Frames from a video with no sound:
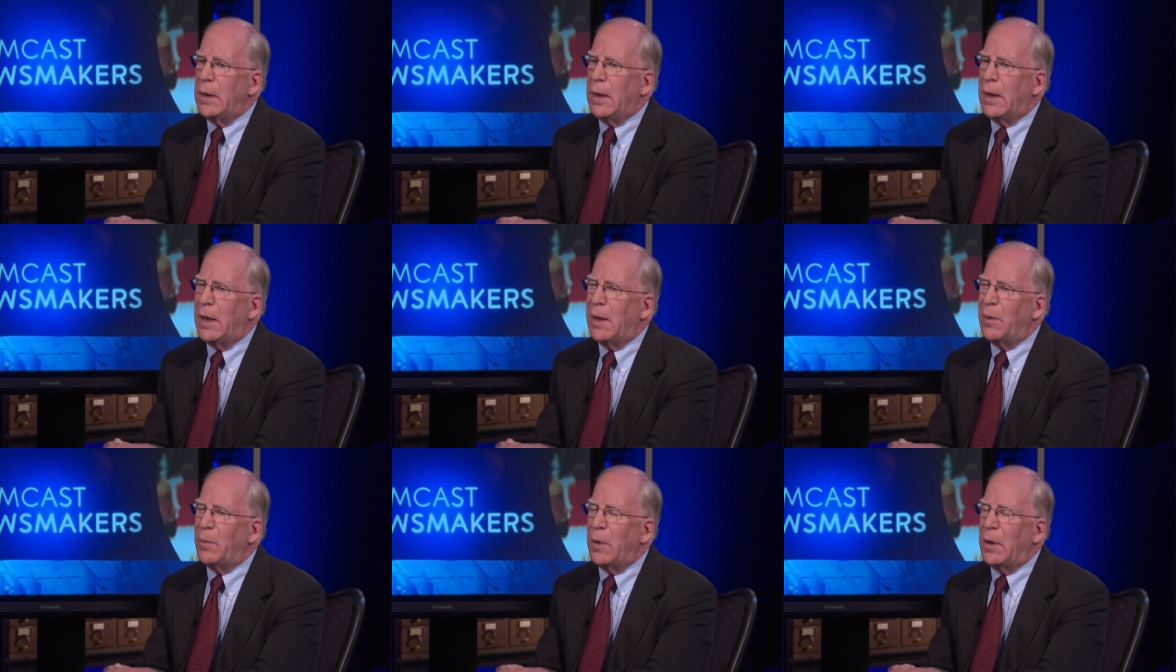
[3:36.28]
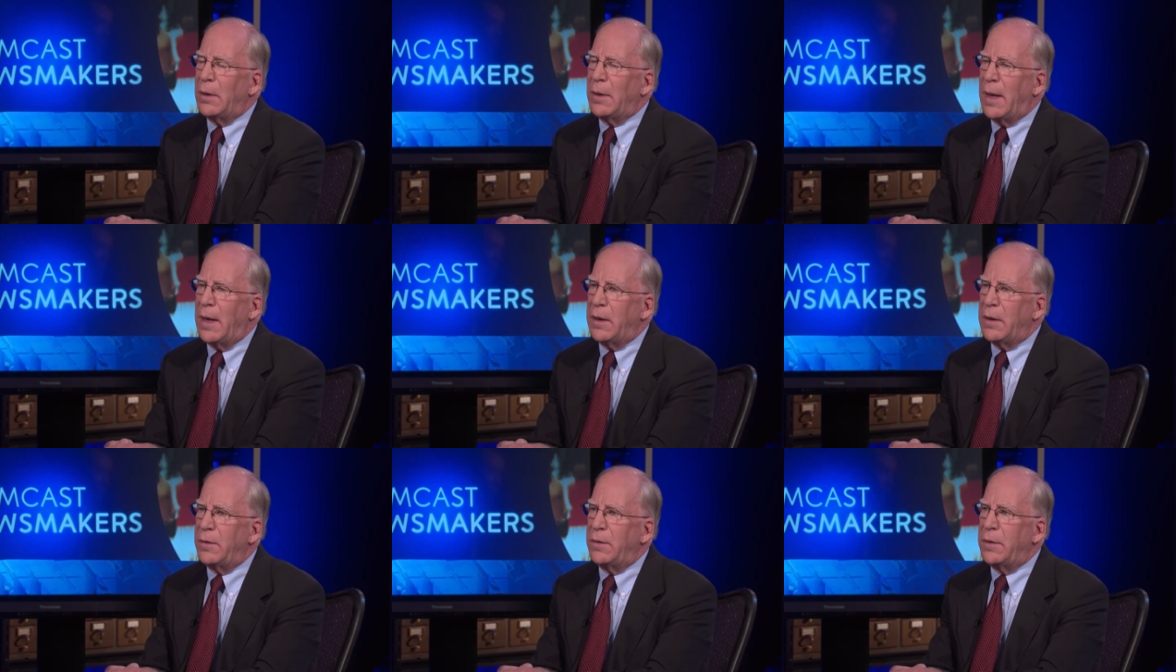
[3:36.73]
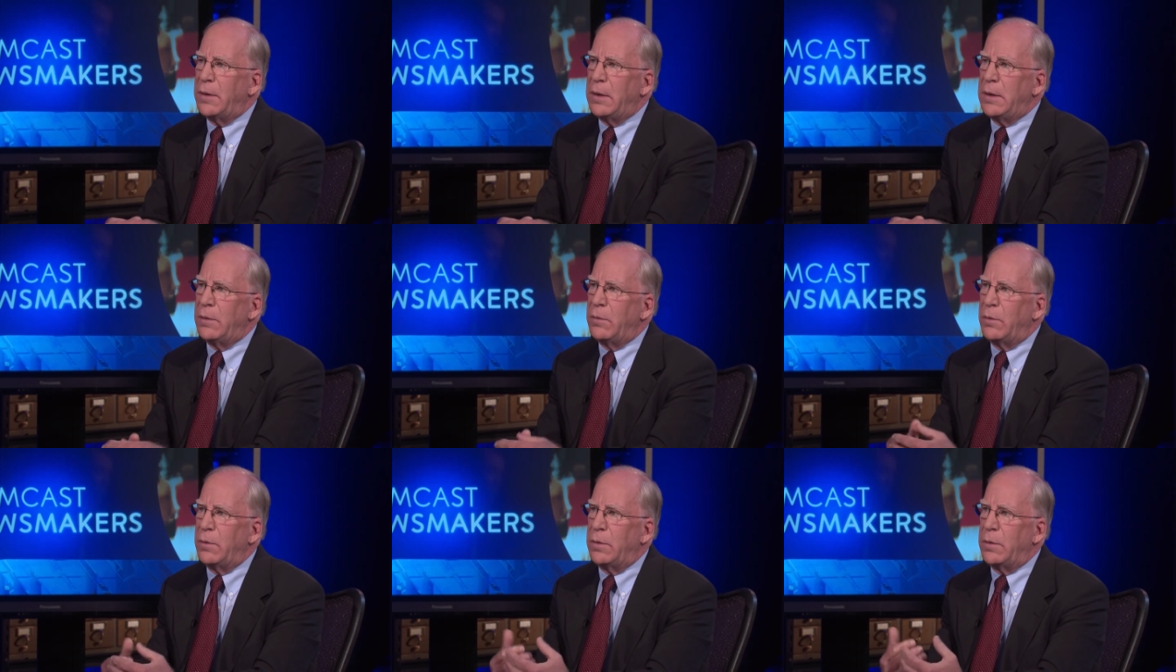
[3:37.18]
A lot of
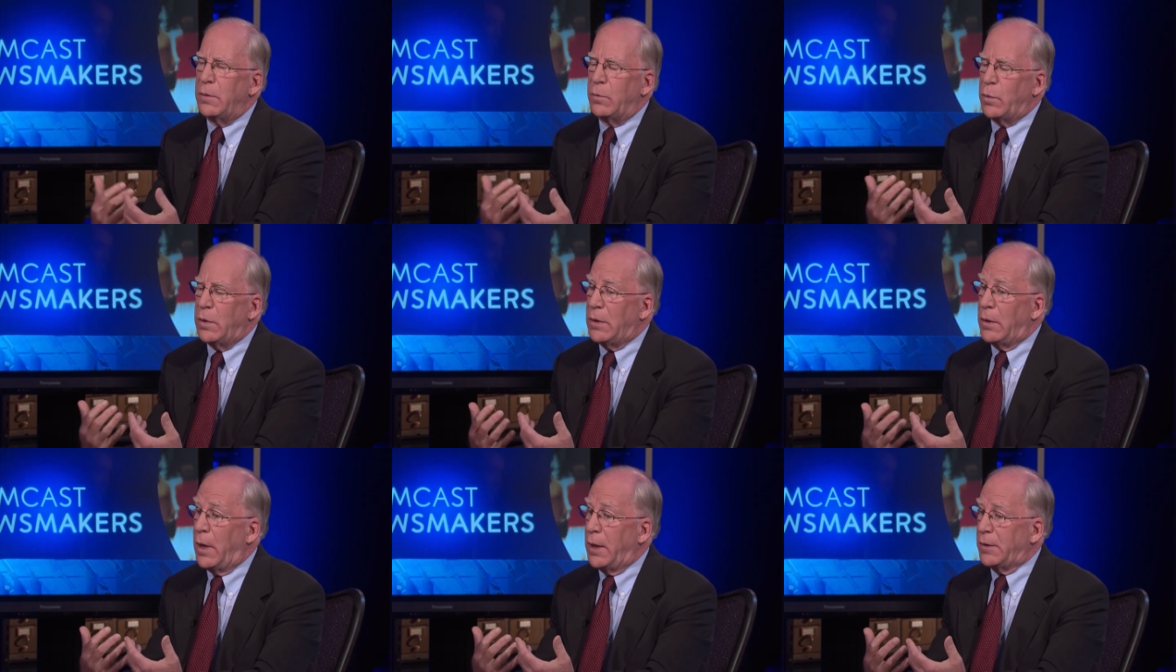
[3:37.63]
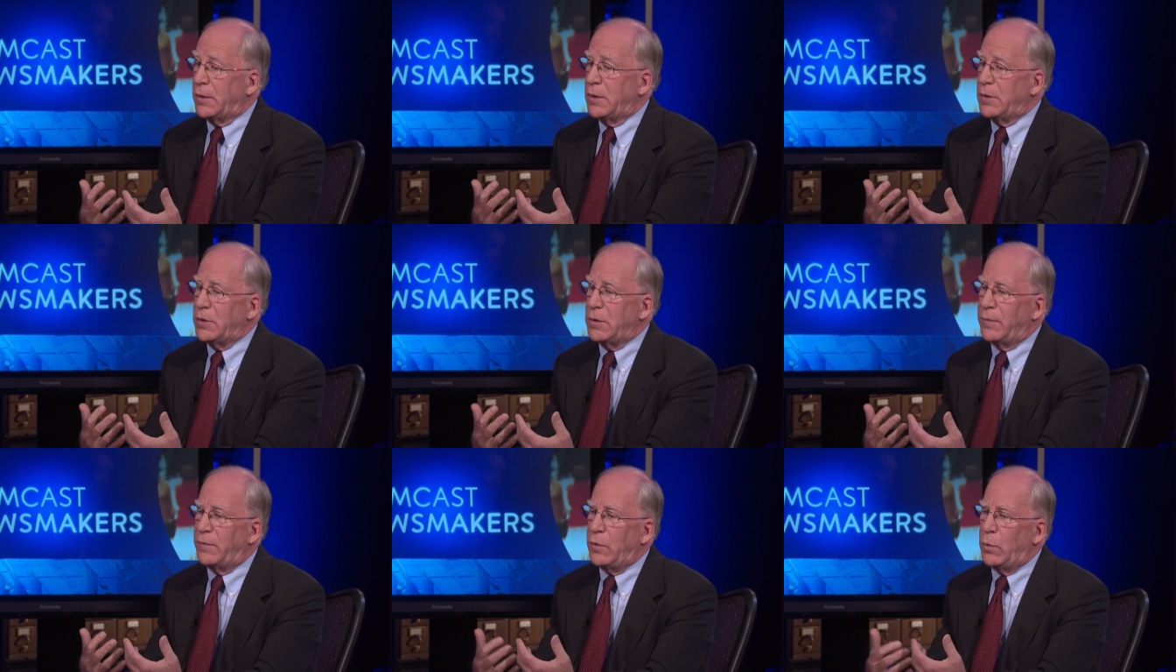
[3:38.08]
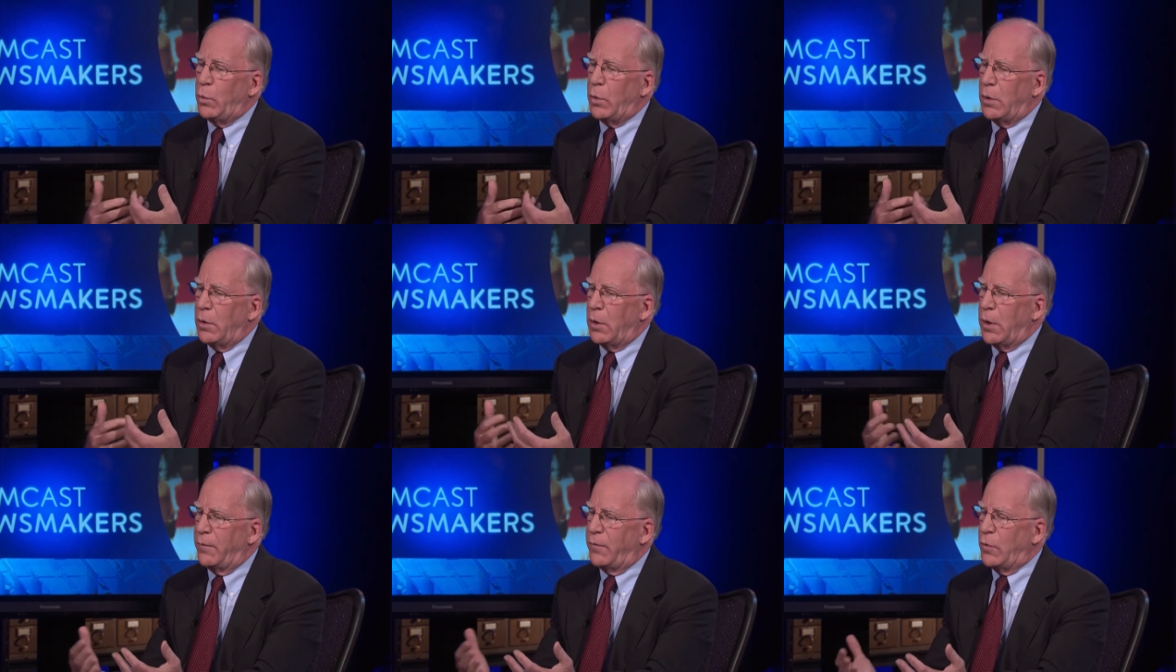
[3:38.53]
the reluctance, if you
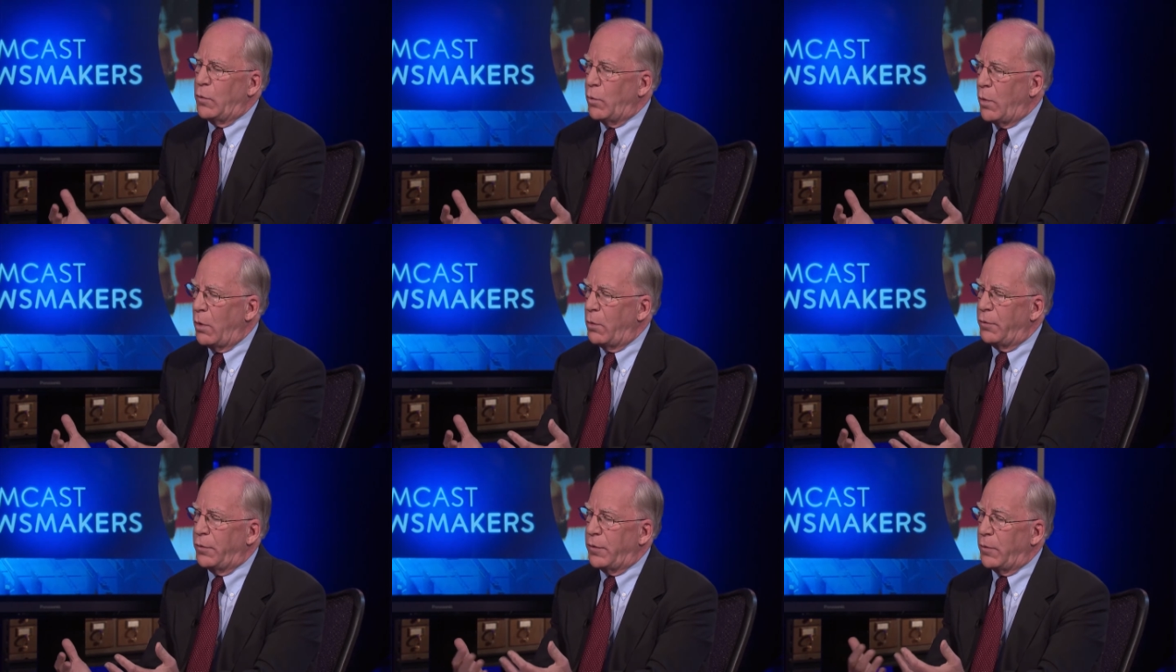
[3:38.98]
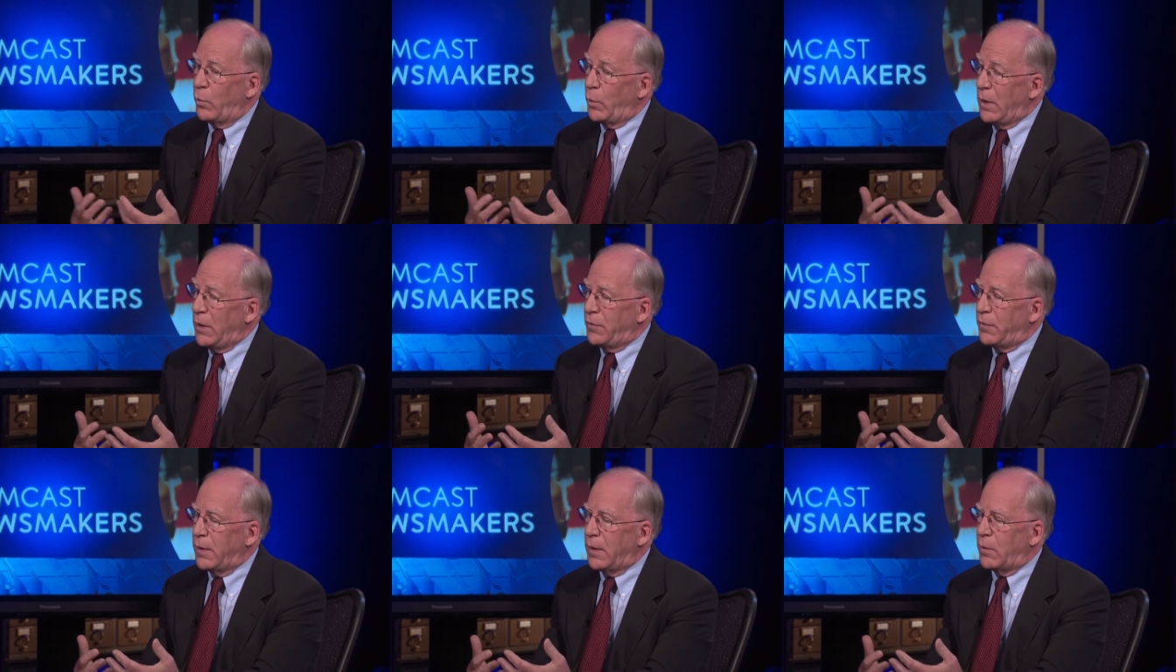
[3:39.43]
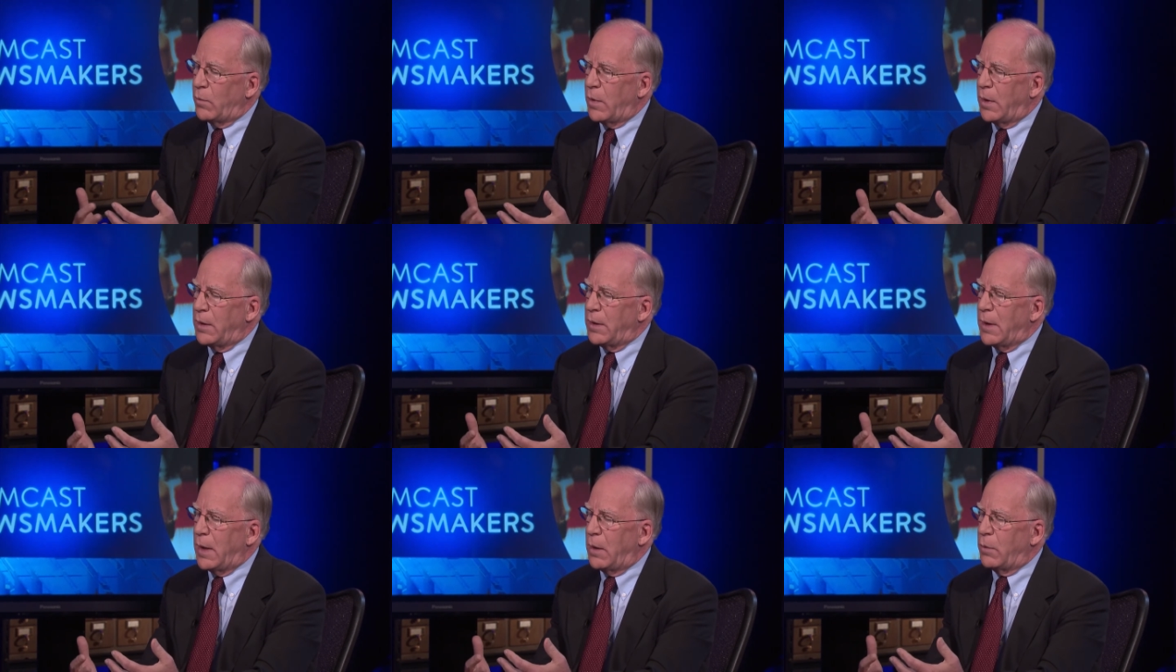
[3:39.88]
will, of growth that we think
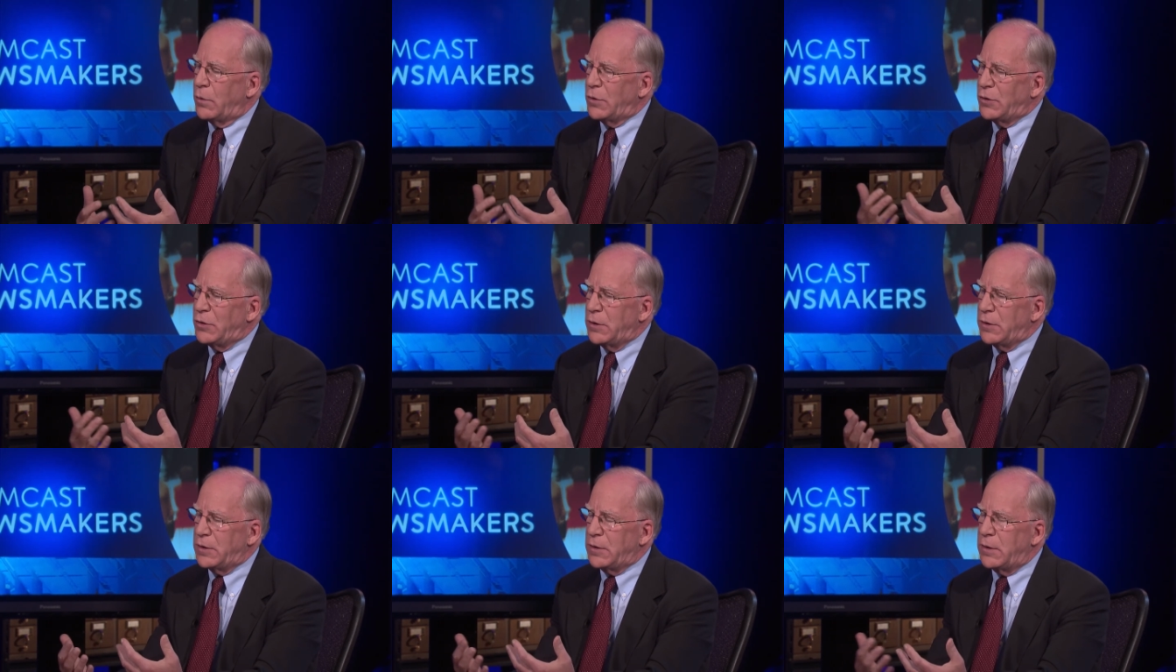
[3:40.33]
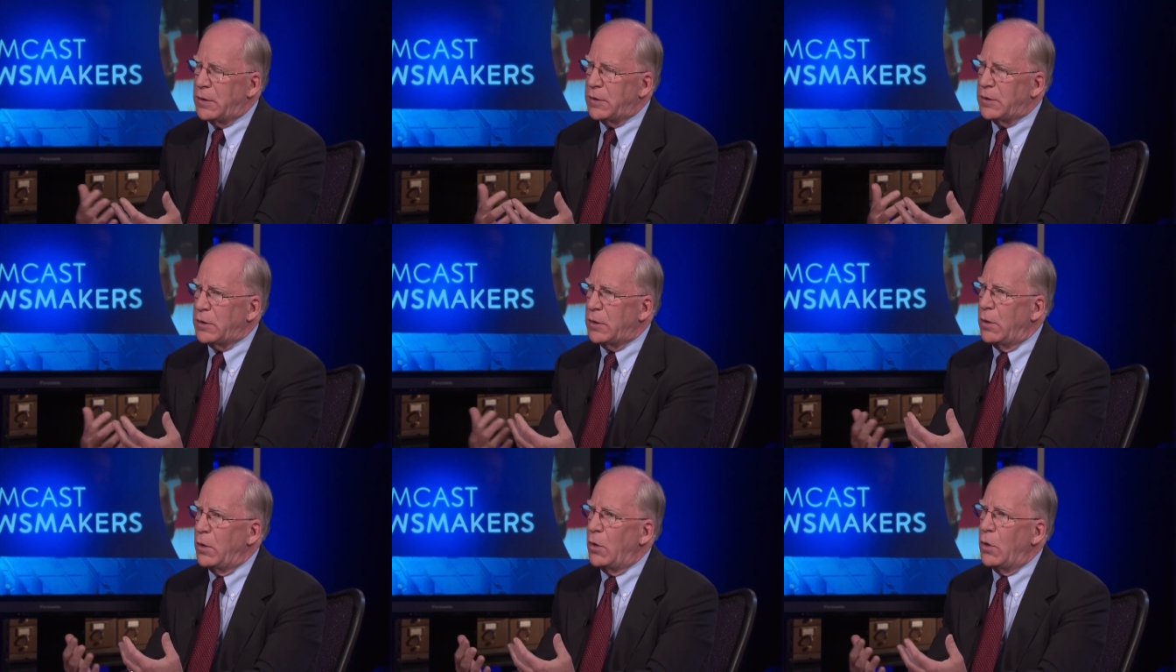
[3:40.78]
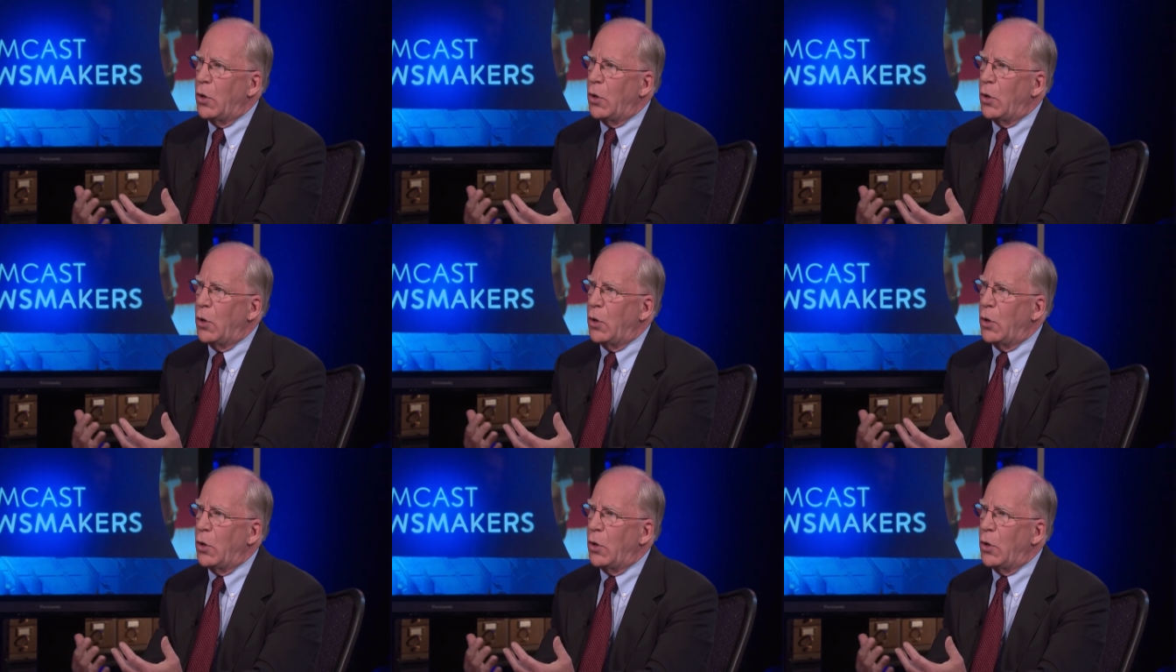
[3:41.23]
right now is just this